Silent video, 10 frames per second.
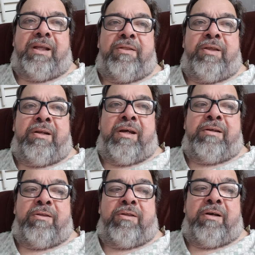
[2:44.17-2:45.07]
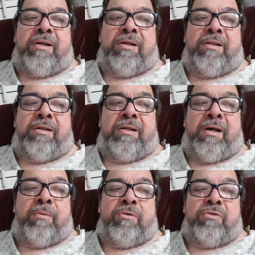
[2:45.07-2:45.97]
Then I decided that
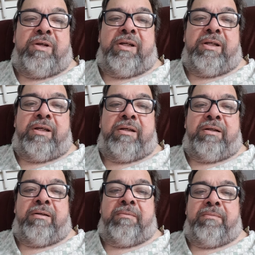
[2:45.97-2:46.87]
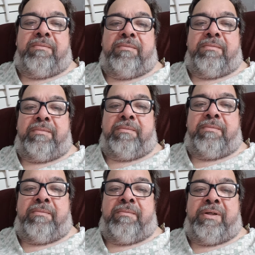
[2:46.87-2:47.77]
I was ready to get up
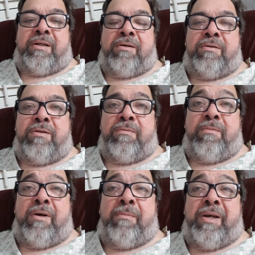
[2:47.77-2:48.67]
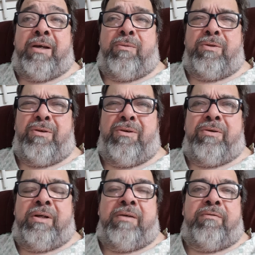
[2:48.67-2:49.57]
because my back was
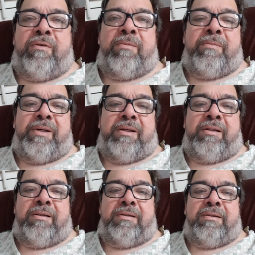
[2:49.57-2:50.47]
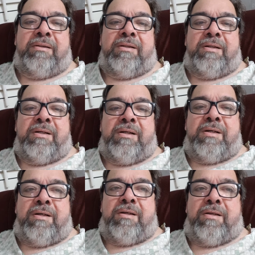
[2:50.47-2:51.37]
hurting from the bed.
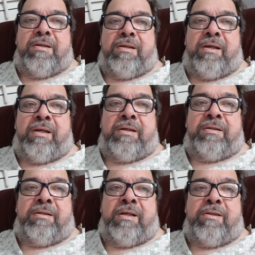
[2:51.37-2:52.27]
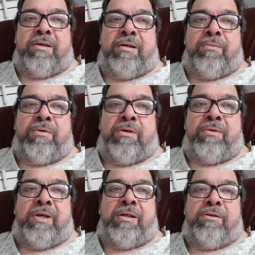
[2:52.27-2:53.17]
And they said it was
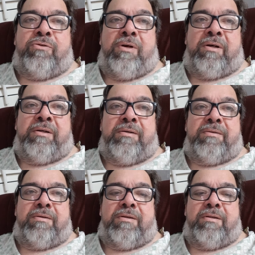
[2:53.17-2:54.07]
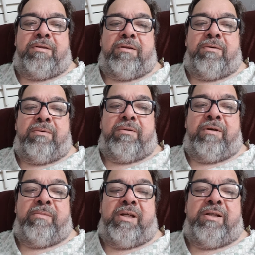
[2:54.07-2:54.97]
okay to try. So I
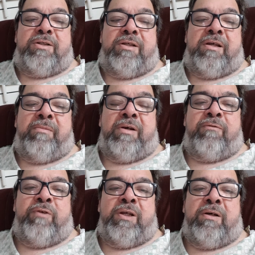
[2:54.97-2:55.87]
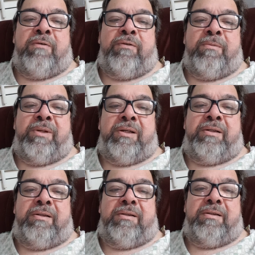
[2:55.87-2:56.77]
managed to get my feet off the bed,